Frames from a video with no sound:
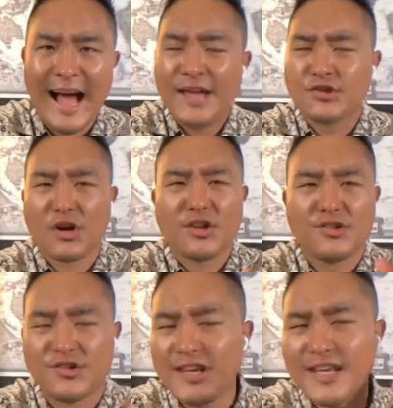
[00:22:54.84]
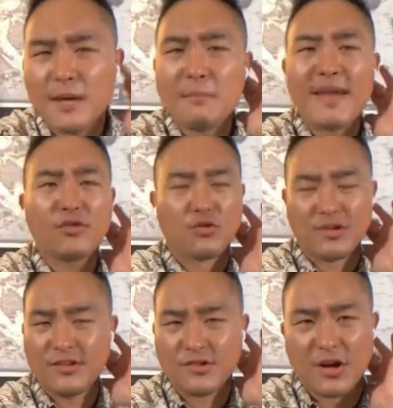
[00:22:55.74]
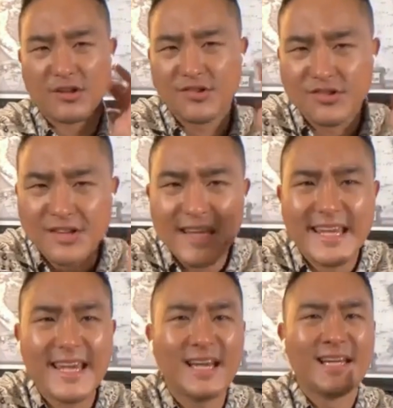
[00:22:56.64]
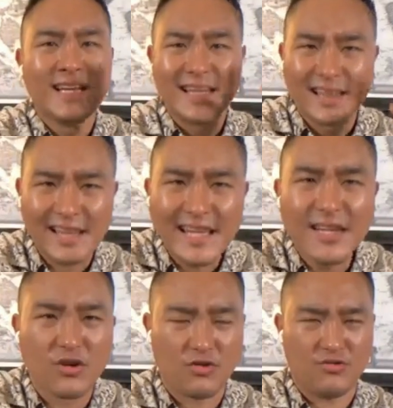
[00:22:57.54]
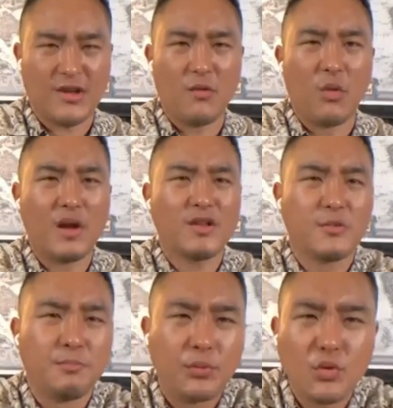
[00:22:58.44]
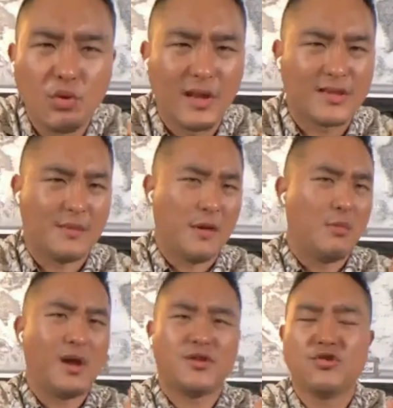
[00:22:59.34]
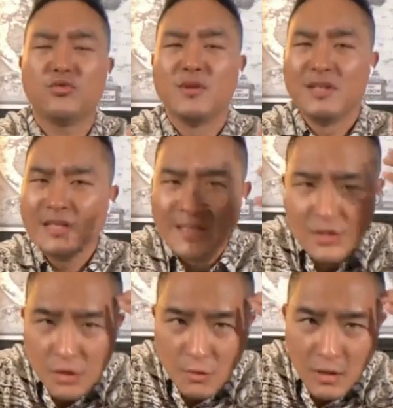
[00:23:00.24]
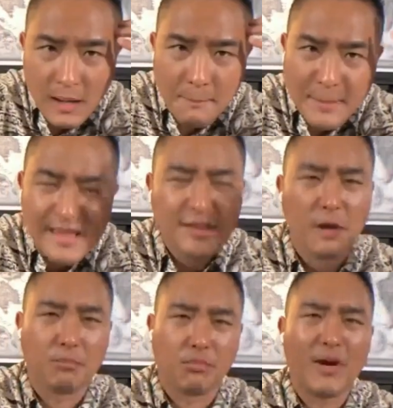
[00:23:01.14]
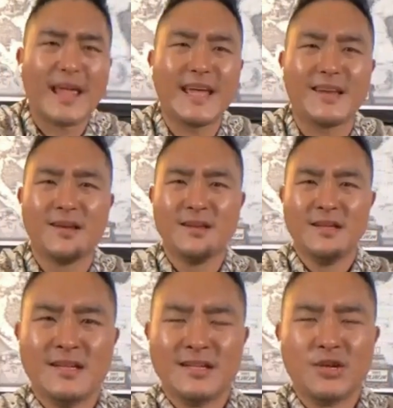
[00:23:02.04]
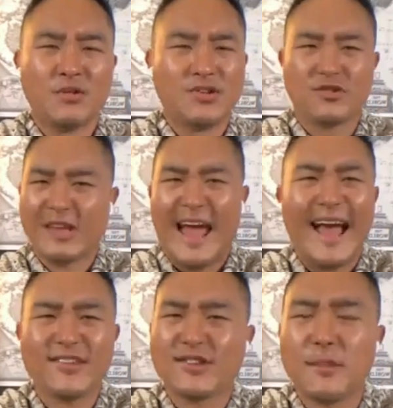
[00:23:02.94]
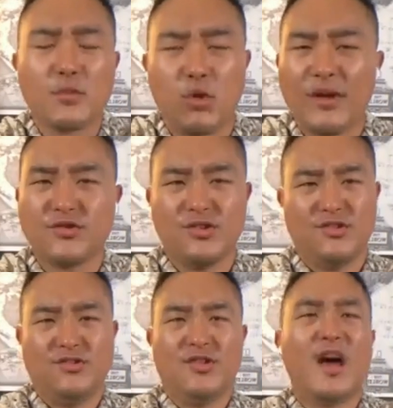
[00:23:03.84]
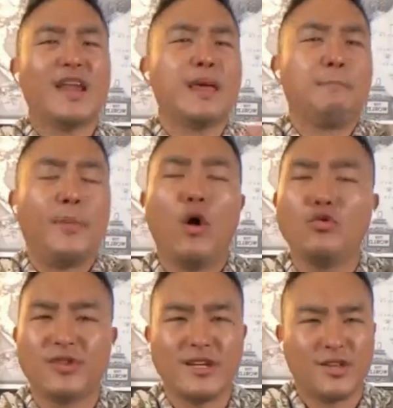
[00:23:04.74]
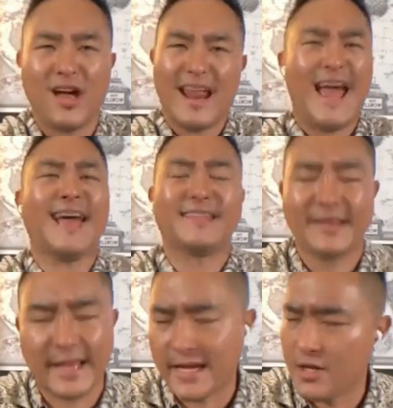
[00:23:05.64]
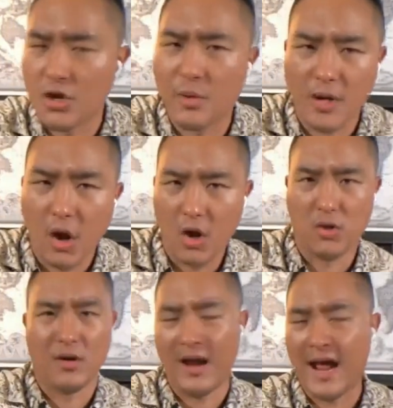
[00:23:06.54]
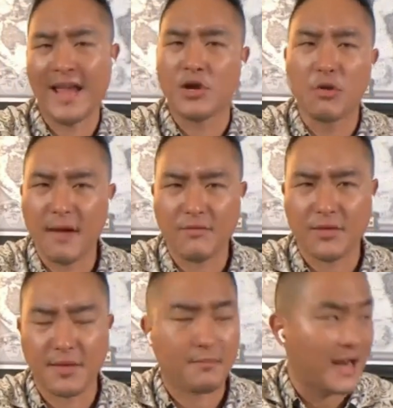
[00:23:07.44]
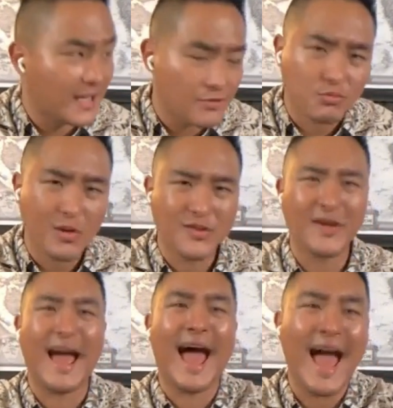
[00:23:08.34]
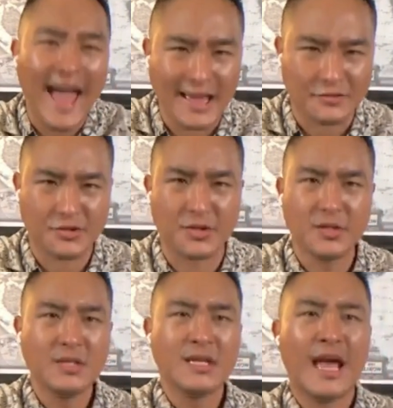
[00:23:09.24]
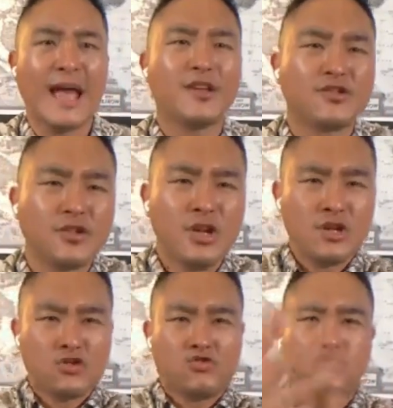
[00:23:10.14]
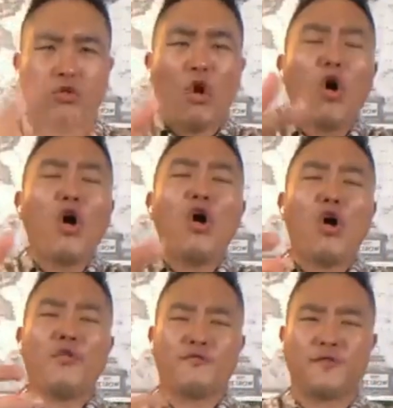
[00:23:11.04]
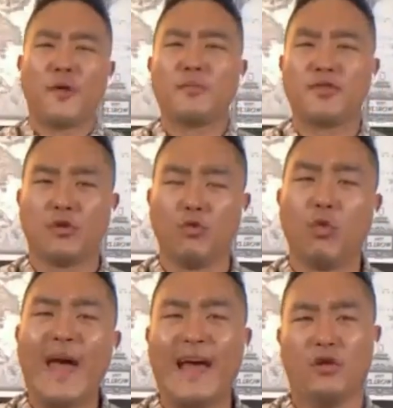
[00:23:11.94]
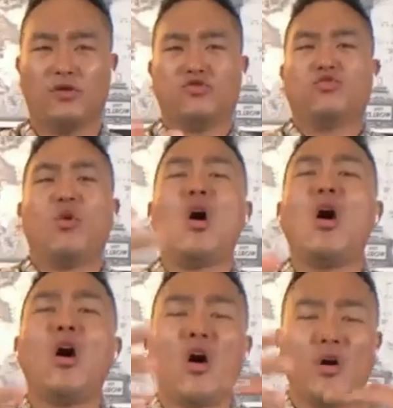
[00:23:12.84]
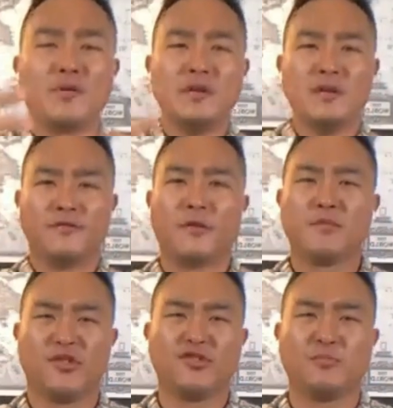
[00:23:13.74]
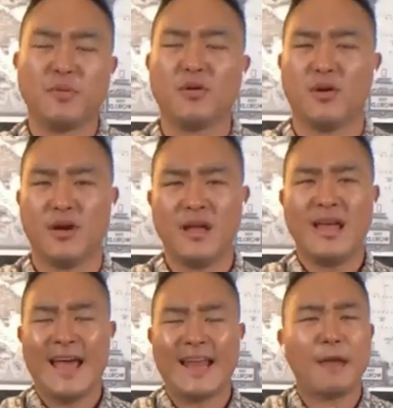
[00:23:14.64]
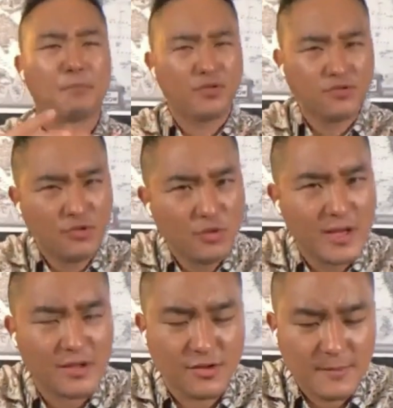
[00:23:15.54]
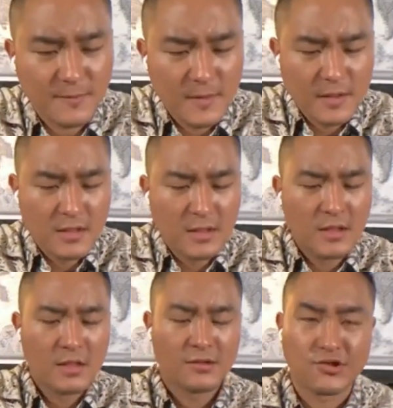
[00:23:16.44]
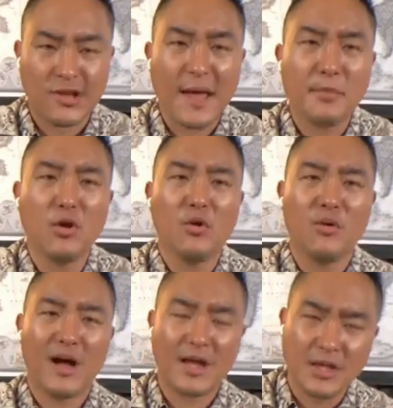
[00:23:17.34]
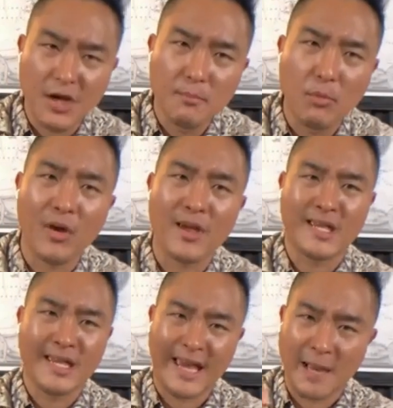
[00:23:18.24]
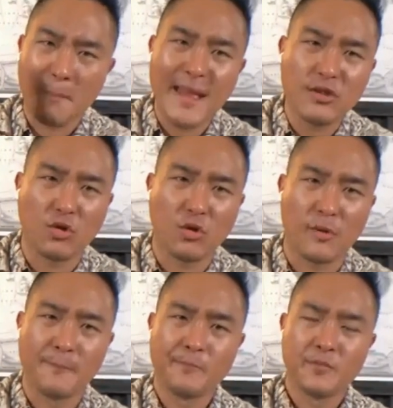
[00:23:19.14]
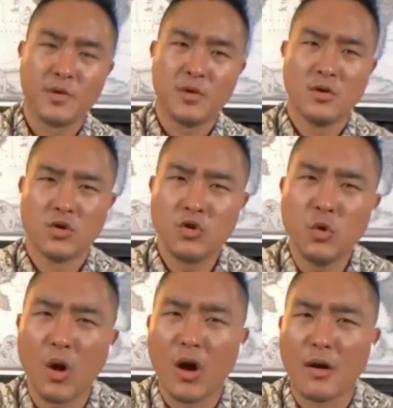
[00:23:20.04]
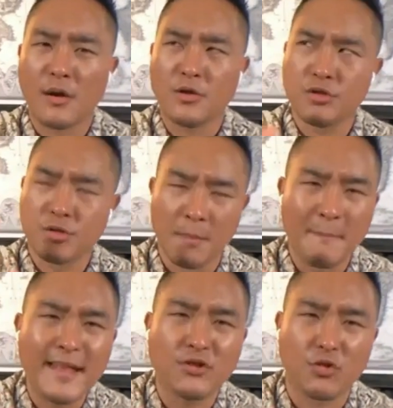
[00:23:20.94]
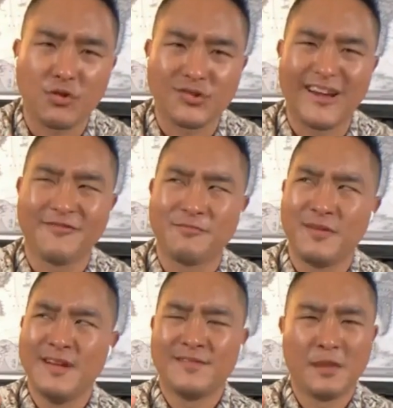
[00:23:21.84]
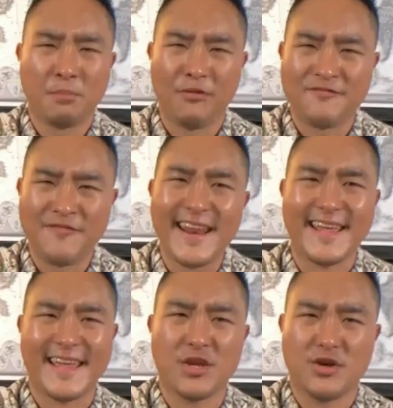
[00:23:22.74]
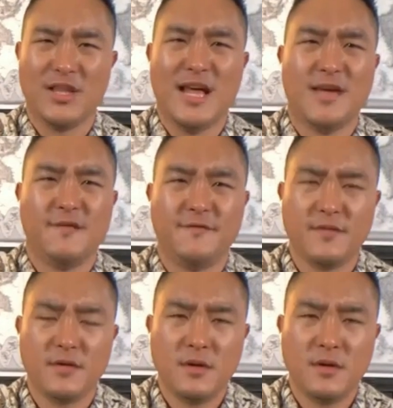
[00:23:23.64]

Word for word: I started seeking mentors. I started seeking leaders. I wanted to pull on them. I wanted to, you know, uh, pick their brain. You know, just ask them questions, not imposing, not acting like I know it all or I know everything, but I just wanted to ask and just draw from their well, draw from their spirit. And I pursued it. Samuel, a young boy, he had a mentor. Who are the mentors of the prophetic in your life?